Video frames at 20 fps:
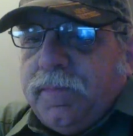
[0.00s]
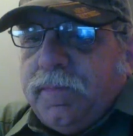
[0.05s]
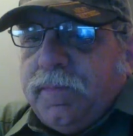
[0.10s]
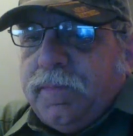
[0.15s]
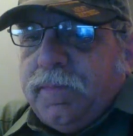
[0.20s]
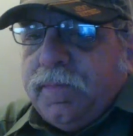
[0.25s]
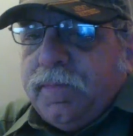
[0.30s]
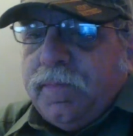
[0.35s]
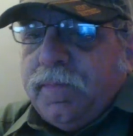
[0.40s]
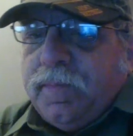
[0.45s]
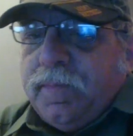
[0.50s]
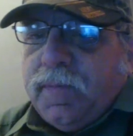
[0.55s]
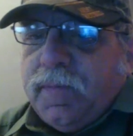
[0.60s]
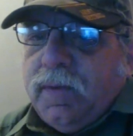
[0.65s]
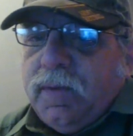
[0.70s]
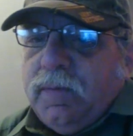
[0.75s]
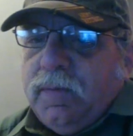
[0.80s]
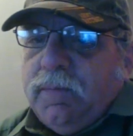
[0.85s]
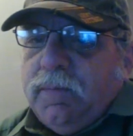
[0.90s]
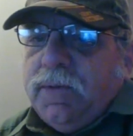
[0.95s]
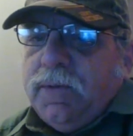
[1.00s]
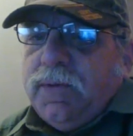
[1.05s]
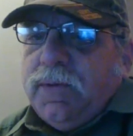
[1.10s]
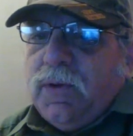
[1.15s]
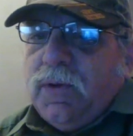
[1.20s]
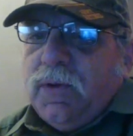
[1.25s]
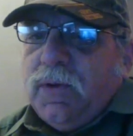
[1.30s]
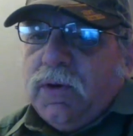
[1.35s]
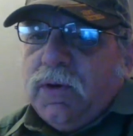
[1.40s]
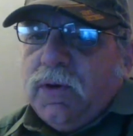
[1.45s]
Mrs. RC,
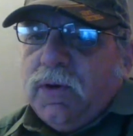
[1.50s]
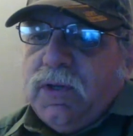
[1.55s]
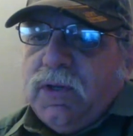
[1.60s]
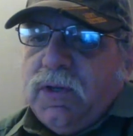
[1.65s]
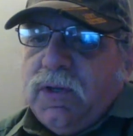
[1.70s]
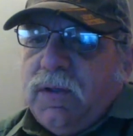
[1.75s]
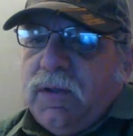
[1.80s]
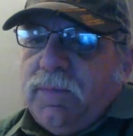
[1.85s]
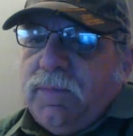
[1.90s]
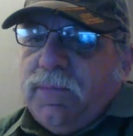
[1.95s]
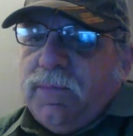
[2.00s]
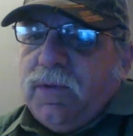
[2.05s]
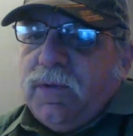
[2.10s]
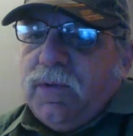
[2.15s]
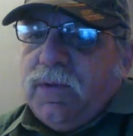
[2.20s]
good morning.